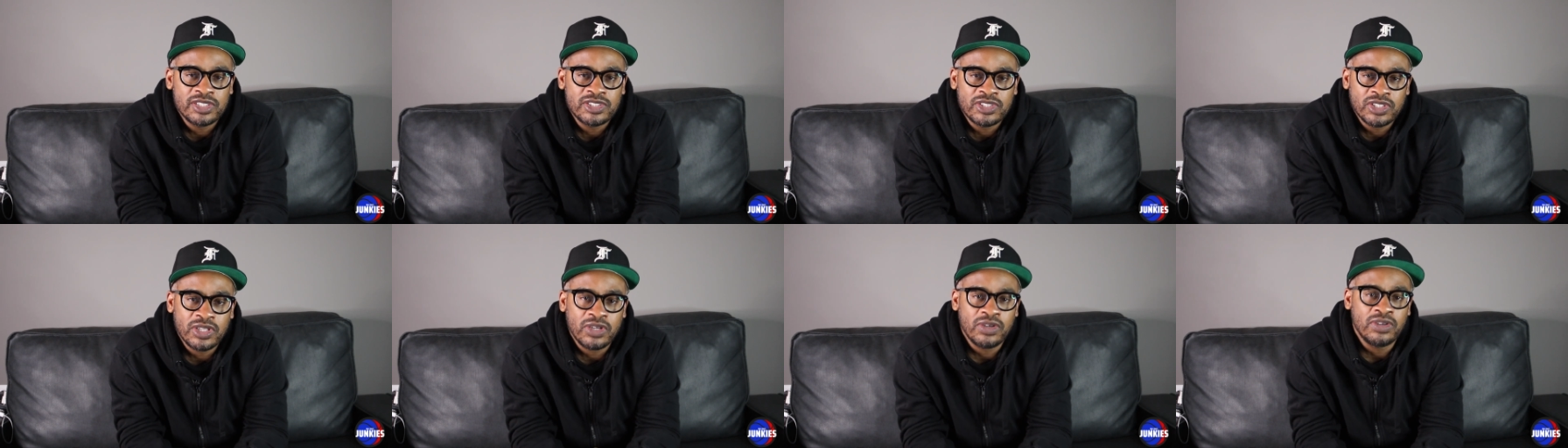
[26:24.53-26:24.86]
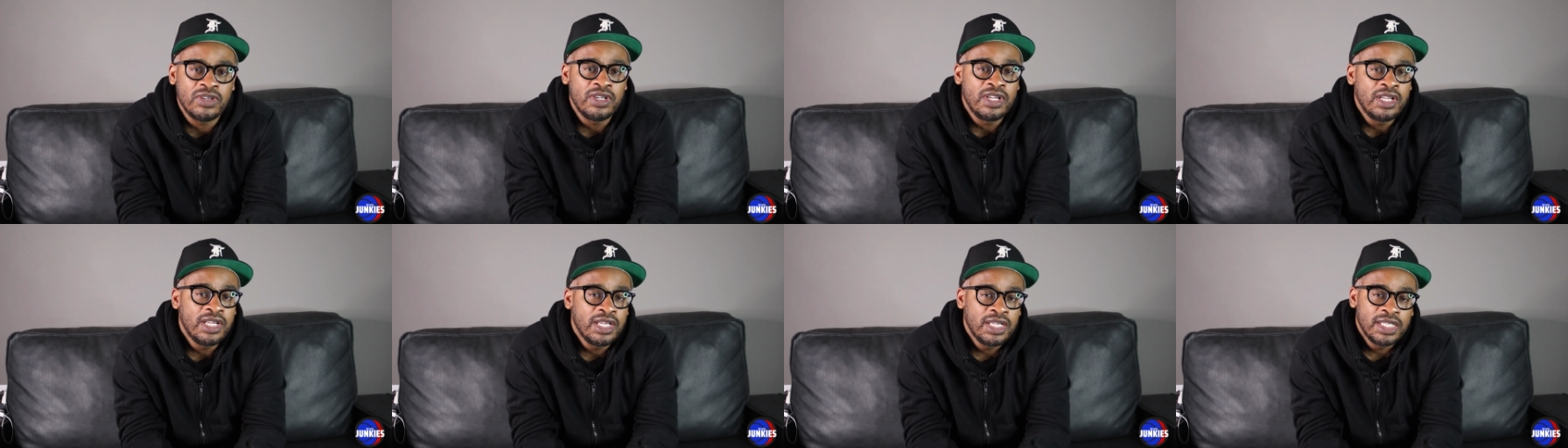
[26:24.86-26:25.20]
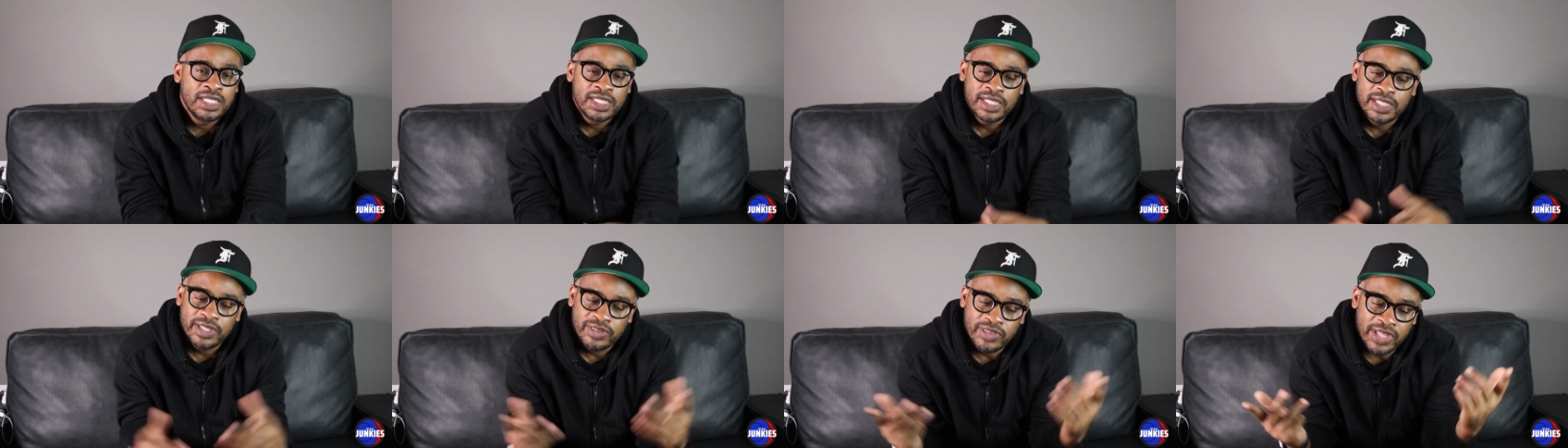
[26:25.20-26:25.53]
So
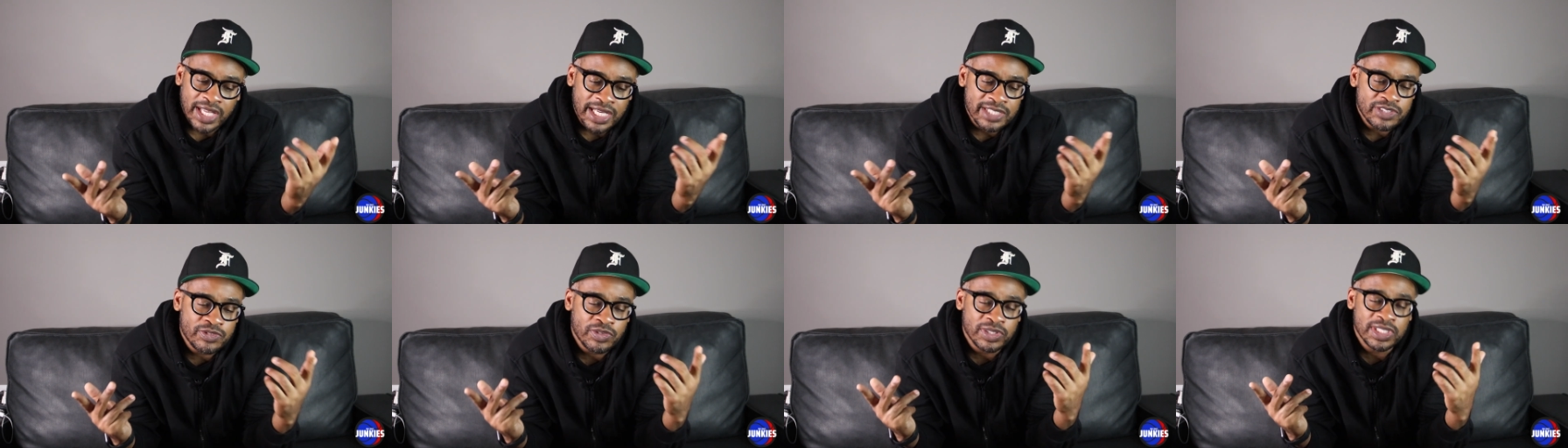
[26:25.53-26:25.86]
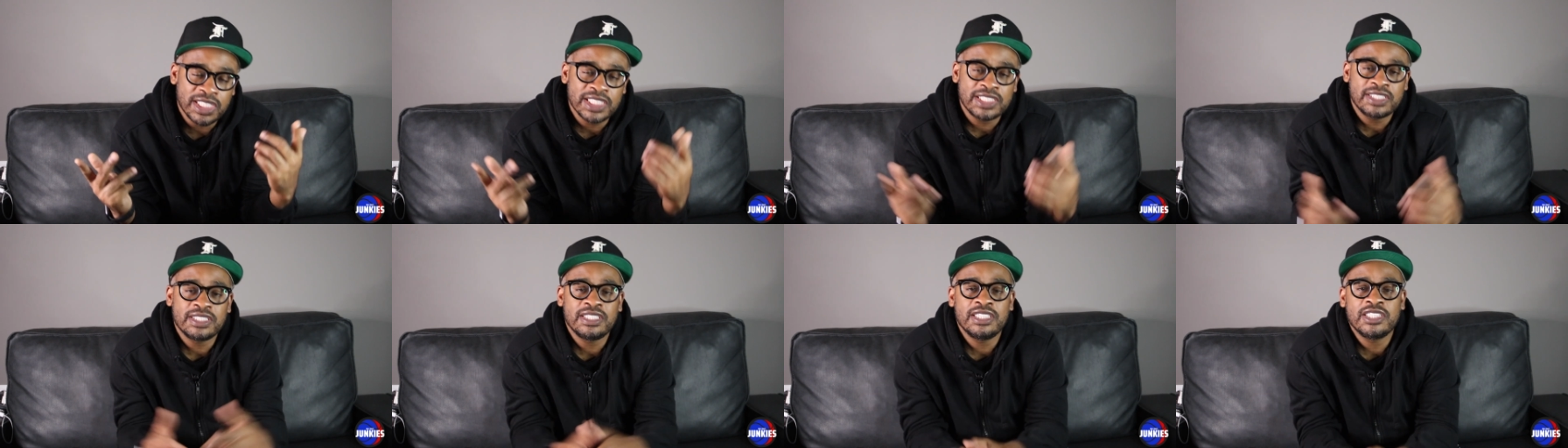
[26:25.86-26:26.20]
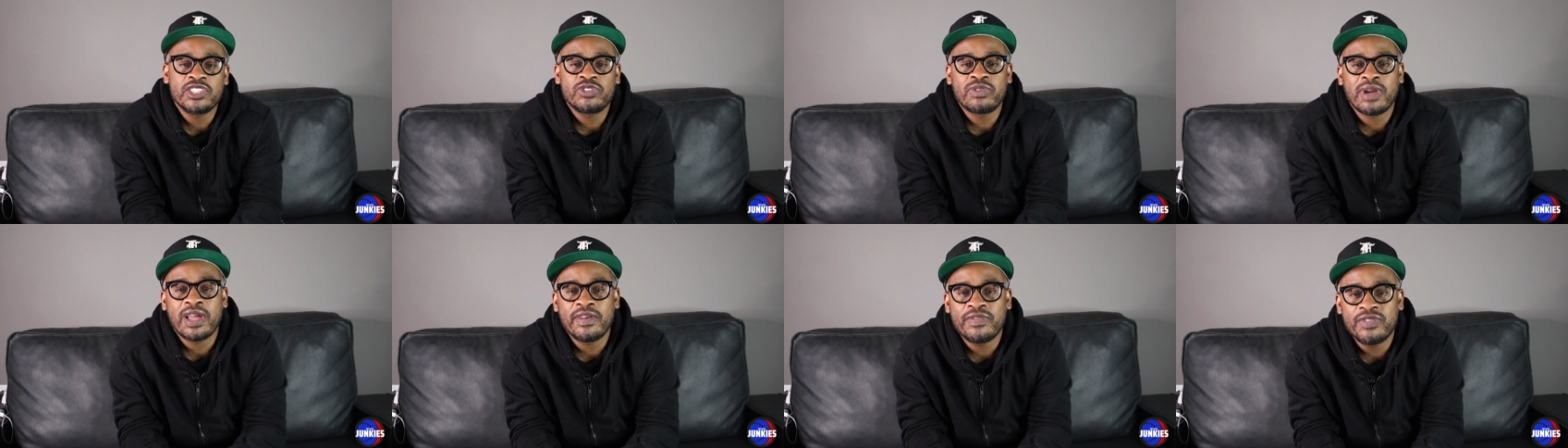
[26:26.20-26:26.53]
thanks for listening.
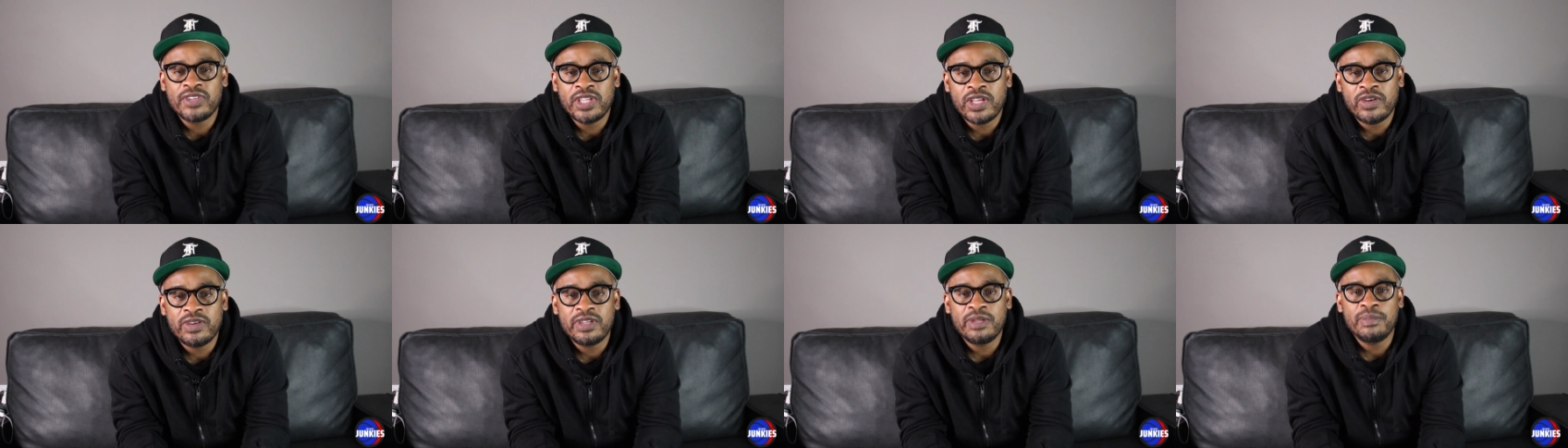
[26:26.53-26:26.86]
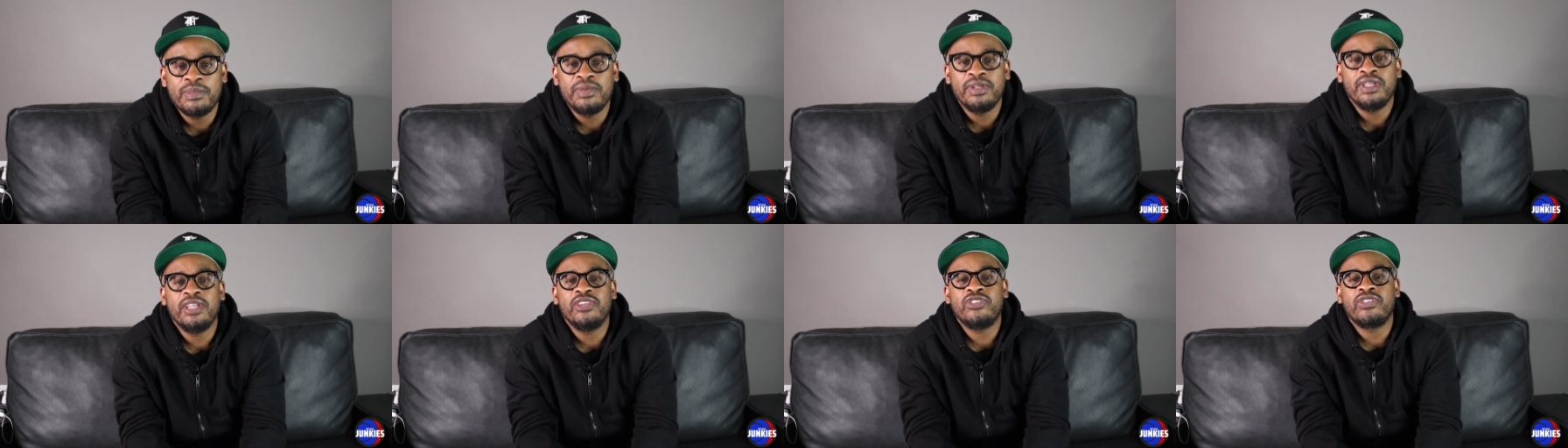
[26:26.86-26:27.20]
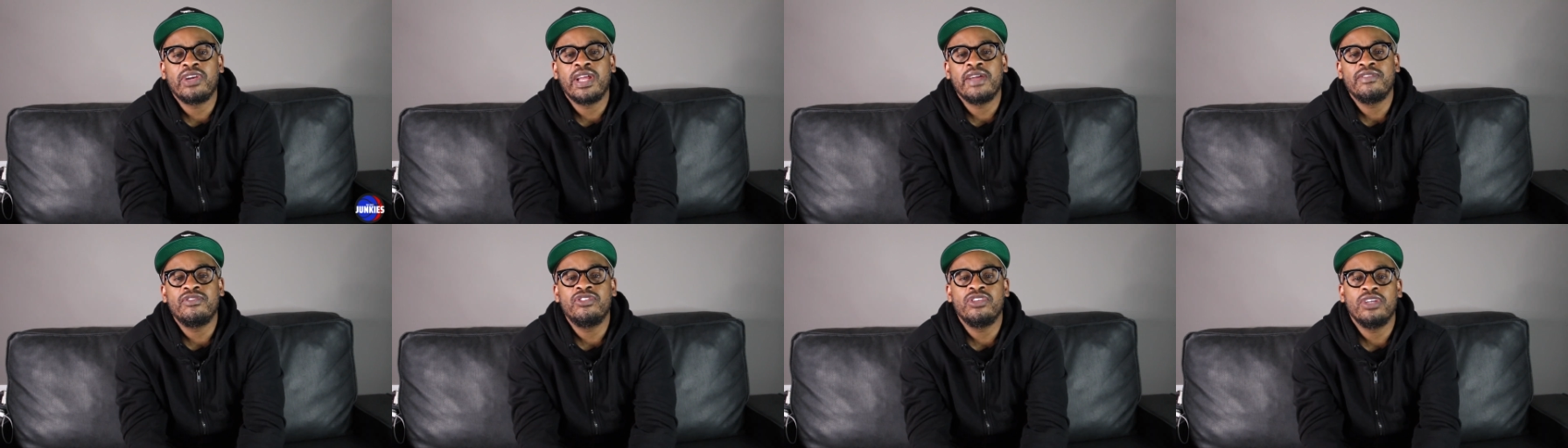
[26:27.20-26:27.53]
It's Raphael, N B A
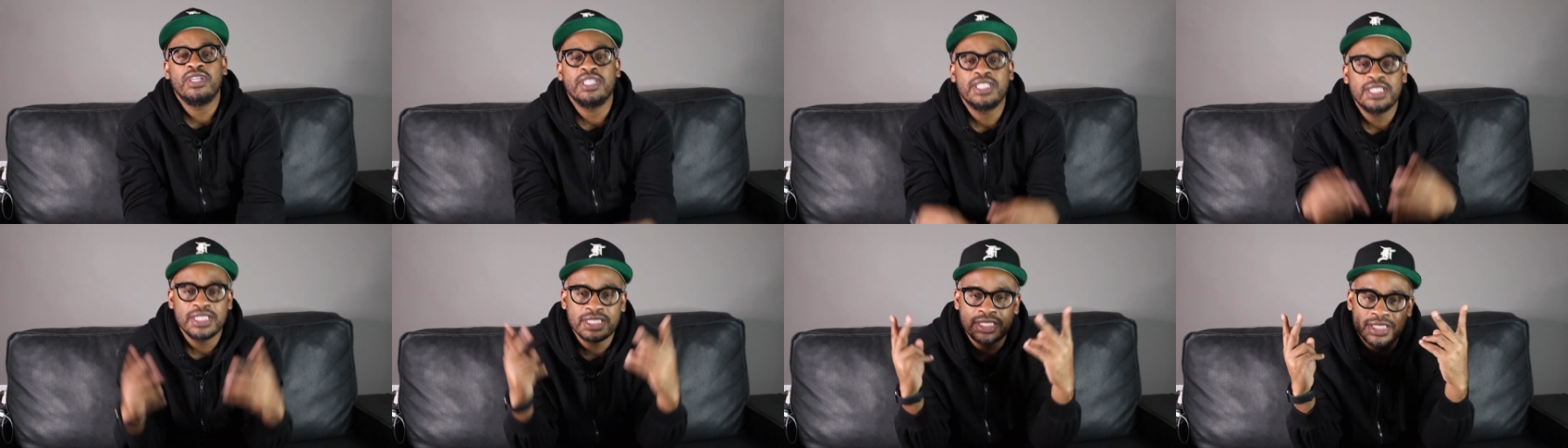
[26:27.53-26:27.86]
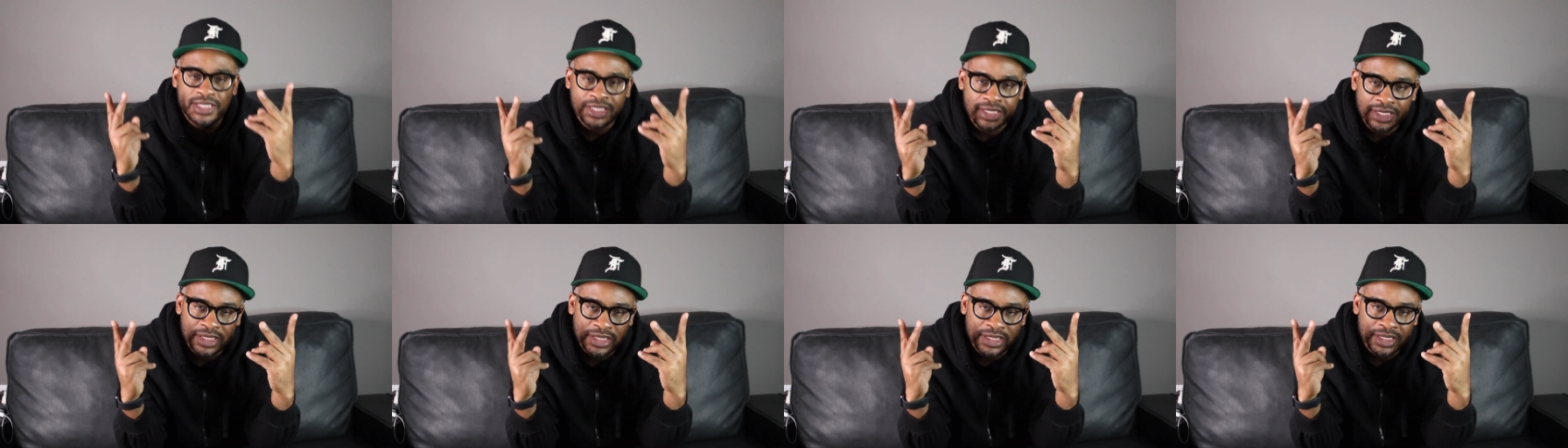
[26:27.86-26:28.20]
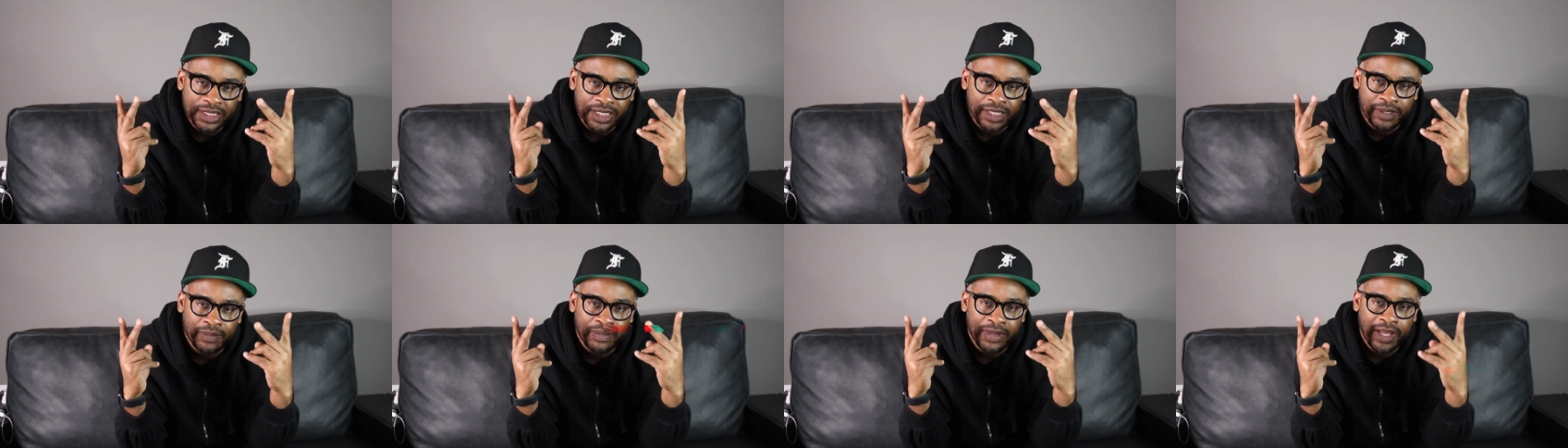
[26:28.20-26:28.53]
Draft Junkies,
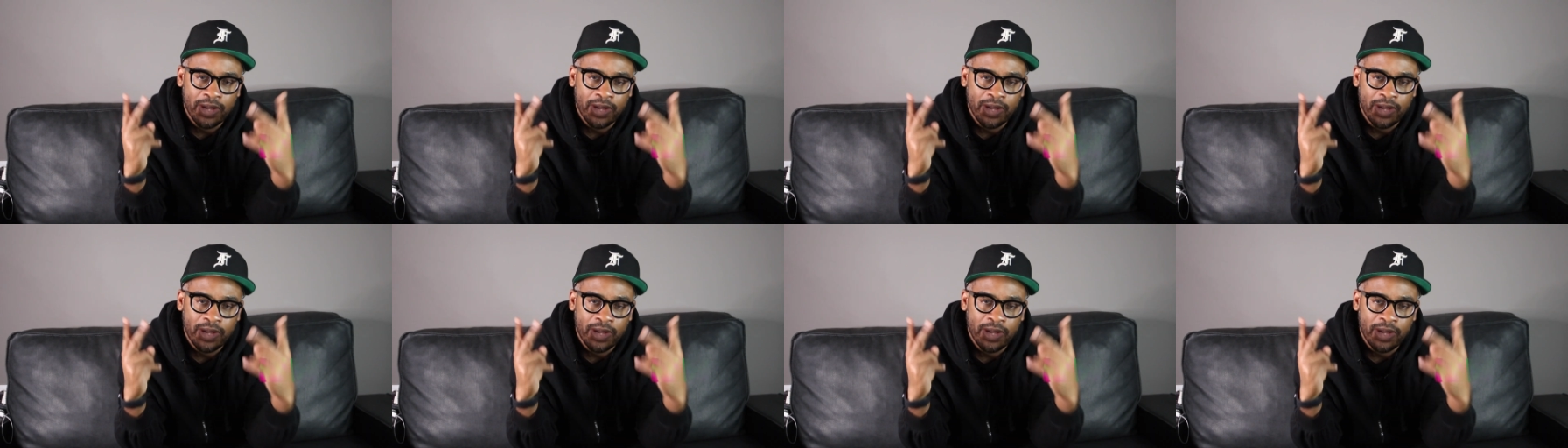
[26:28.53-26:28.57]
and I'm